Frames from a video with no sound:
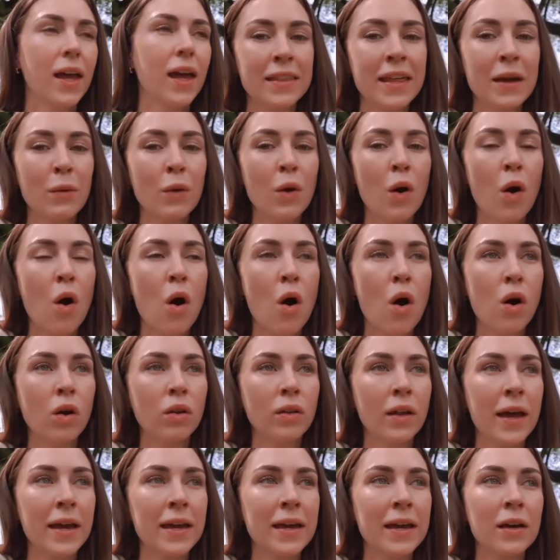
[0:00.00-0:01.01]
They were all
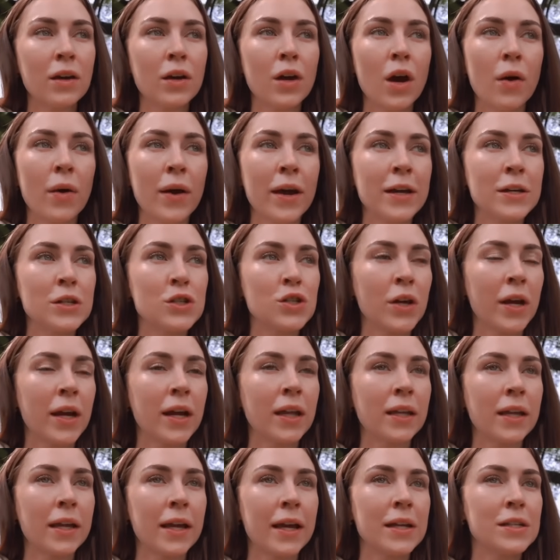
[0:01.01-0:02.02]
like, go
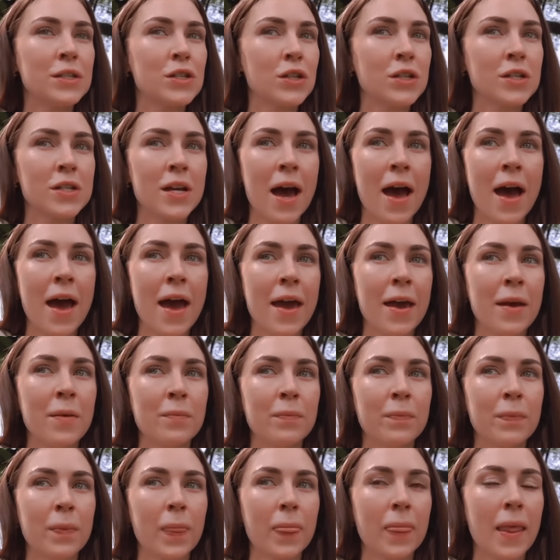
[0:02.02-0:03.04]
Adrienne, like it's your
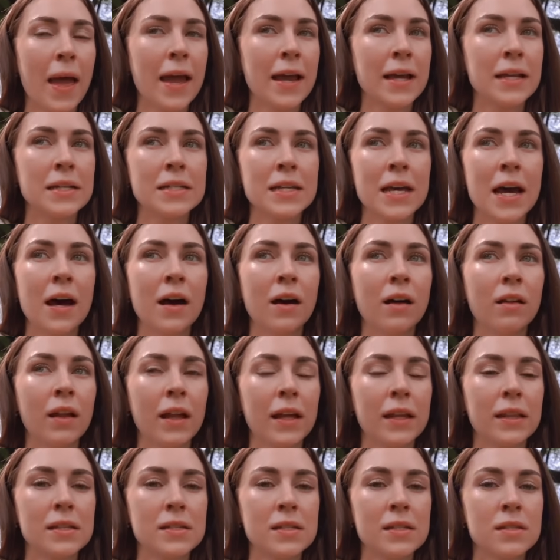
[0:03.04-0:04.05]
time. I can tell
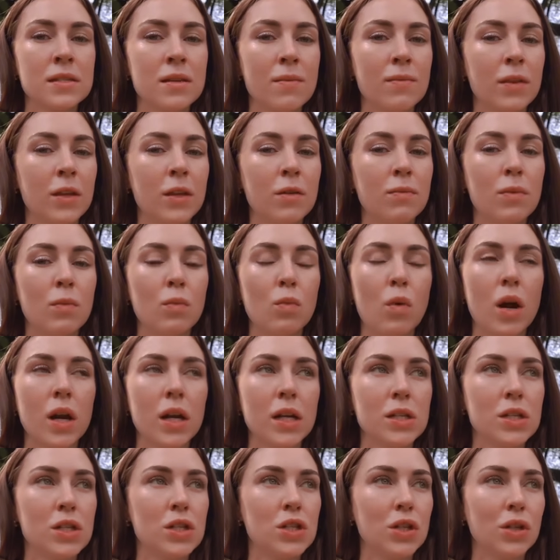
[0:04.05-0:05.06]
like this is something you've been
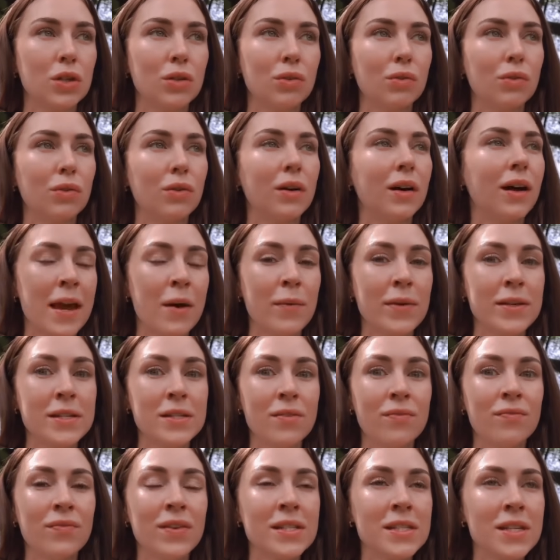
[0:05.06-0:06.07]
wanting to do. I can't wait
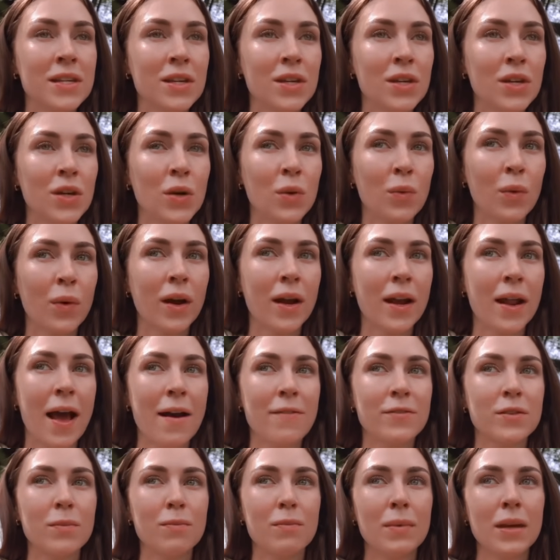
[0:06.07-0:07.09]
to visit you. We're gonna
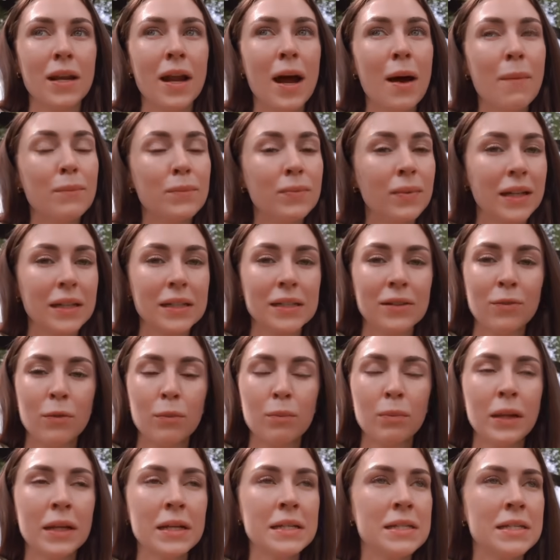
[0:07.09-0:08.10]
have to meet up like
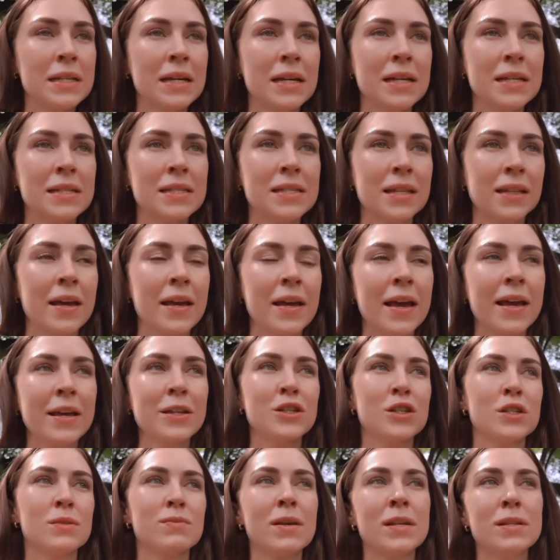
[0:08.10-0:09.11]
different places.
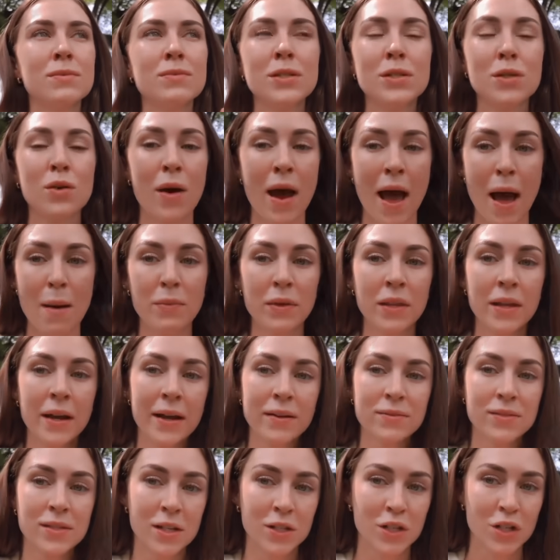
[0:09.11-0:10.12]
It just makes me so happy that I
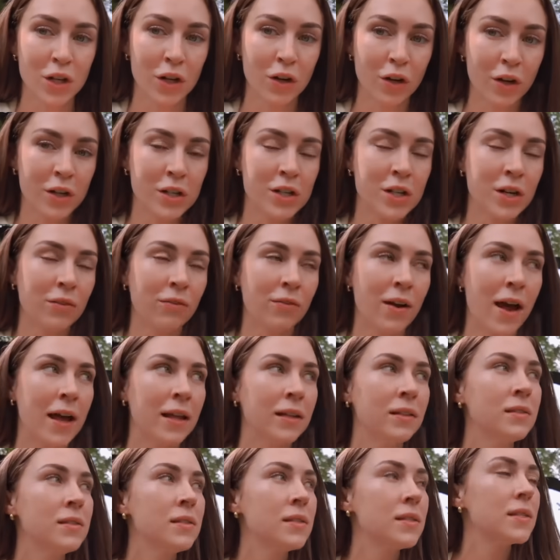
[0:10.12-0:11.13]
have such encouraging
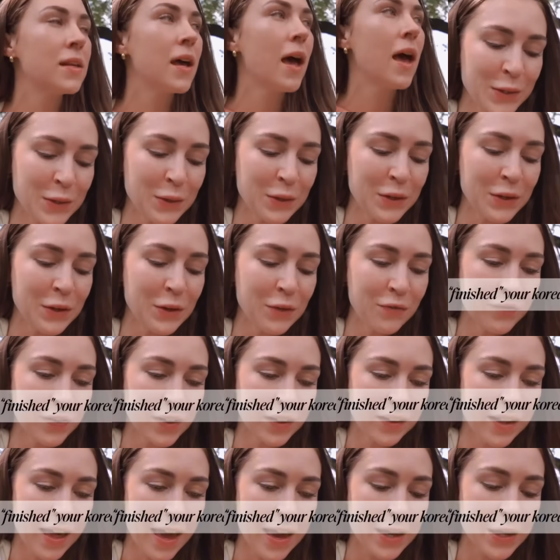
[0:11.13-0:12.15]
friends. Do you
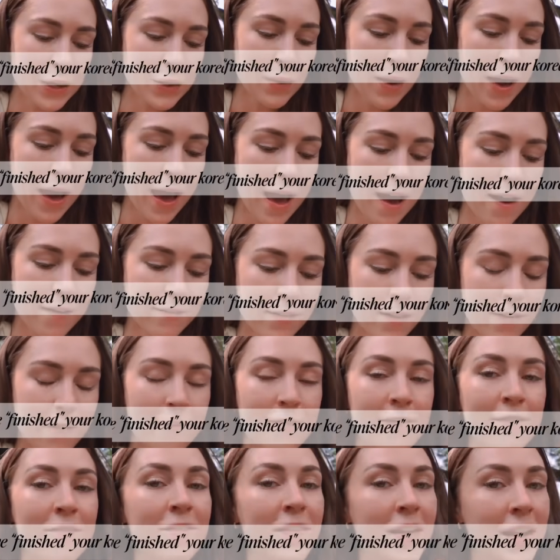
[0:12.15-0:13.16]
feel like you have
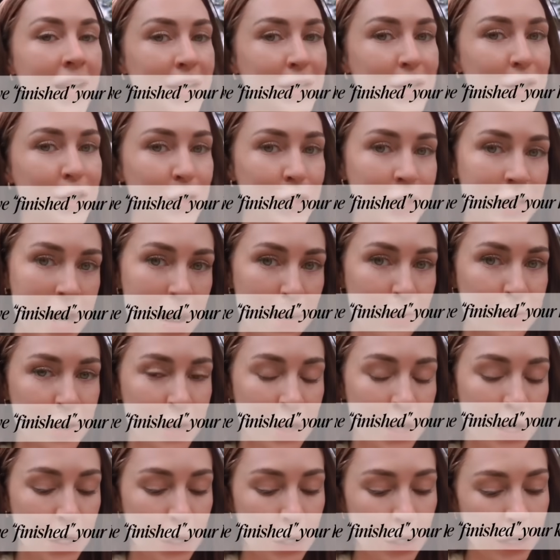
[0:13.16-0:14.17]
finished your
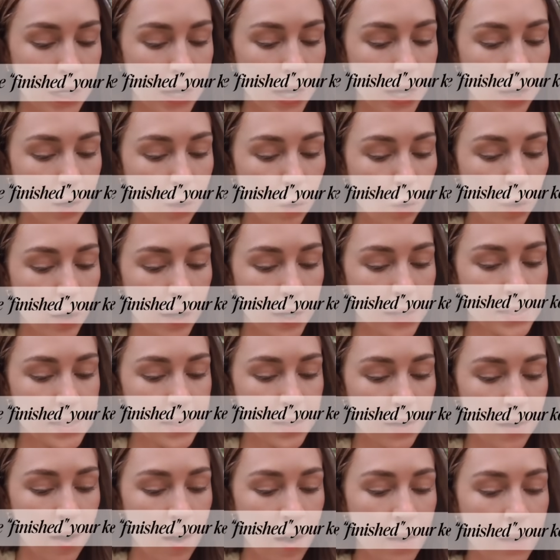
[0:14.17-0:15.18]
chapter in Korea, or is
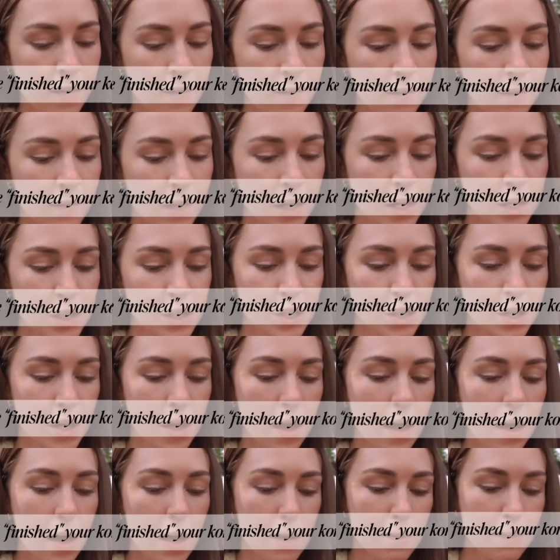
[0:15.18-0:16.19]
there unfinished
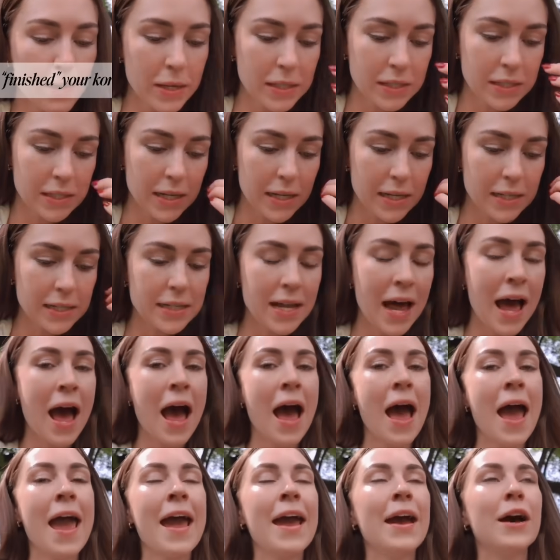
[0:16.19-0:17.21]
business?
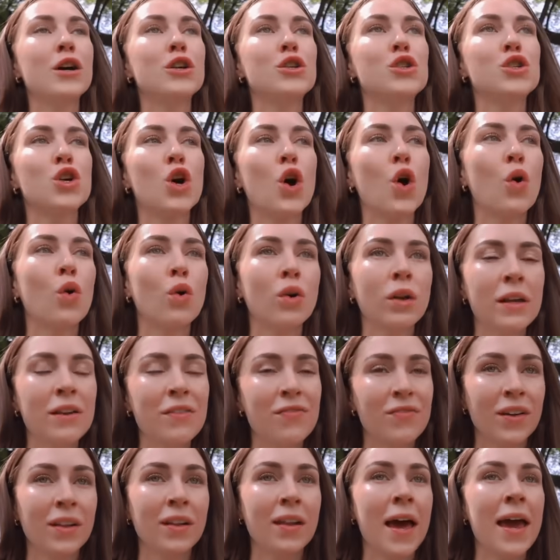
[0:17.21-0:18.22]
I totally
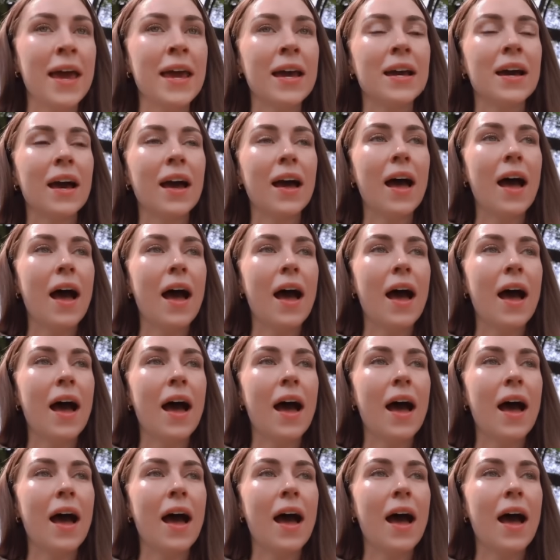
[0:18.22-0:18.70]
feel like